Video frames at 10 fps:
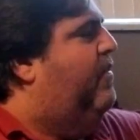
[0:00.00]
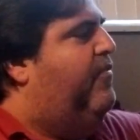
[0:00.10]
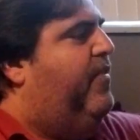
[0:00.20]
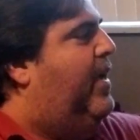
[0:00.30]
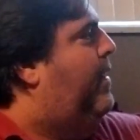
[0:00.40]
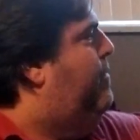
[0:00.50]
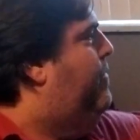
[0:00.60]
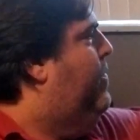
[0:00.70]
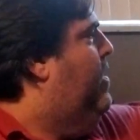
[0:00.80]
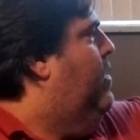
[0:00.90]
of Fame,
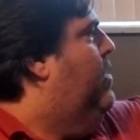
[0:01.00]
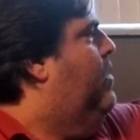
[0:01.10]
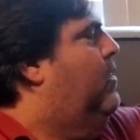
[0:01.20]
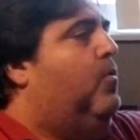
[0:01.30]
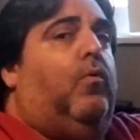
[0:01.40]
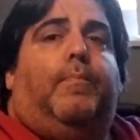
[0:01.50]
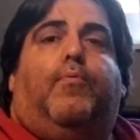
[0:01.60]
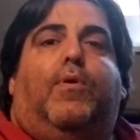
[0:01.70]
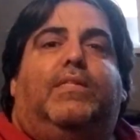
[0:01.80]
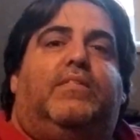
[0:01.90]
the
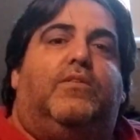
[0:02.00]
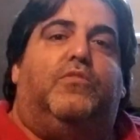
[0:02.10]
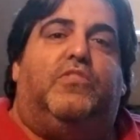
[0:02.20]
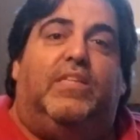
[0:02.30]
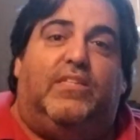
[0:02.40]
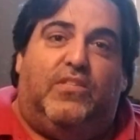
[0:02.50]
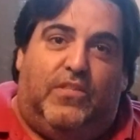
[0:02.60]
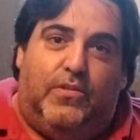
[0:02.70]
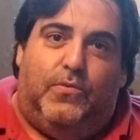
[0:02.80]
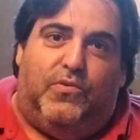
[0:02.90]

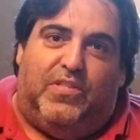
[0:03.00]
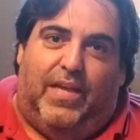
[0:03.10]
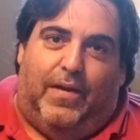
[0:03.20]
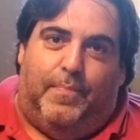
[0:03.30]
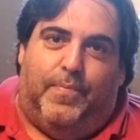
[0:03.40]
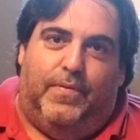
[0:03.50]
1.062 setup,